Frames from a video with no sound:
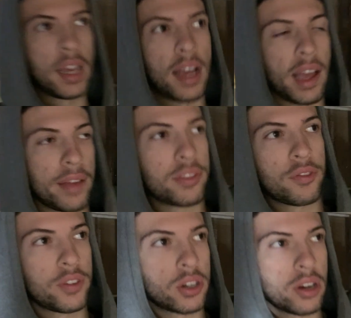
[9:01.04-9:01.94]
I have to
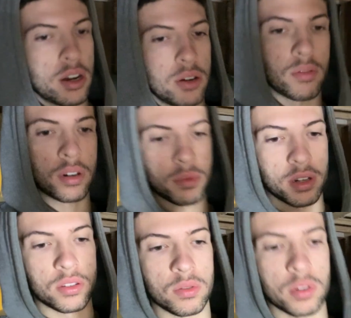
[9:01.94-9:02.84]
figure out what I'm
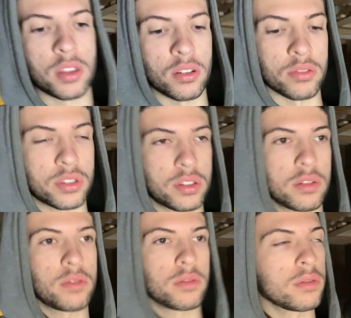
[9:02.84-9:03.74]
gonna do with those.
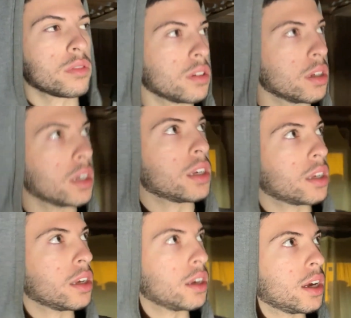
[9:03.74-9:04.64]

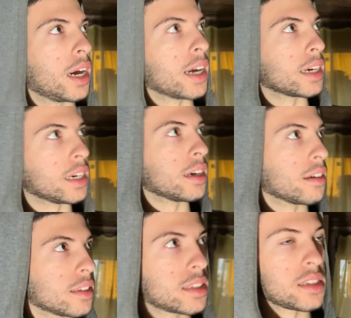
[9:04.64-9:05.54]
I'm gonna
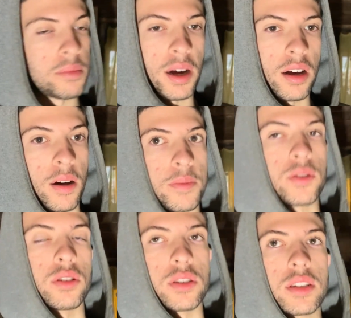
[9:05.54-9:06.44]
see my
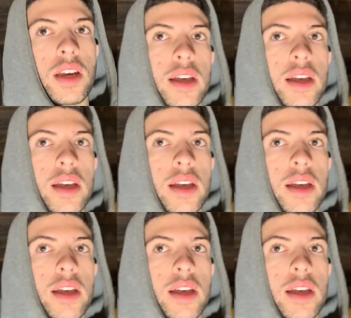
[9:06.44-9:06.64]
options.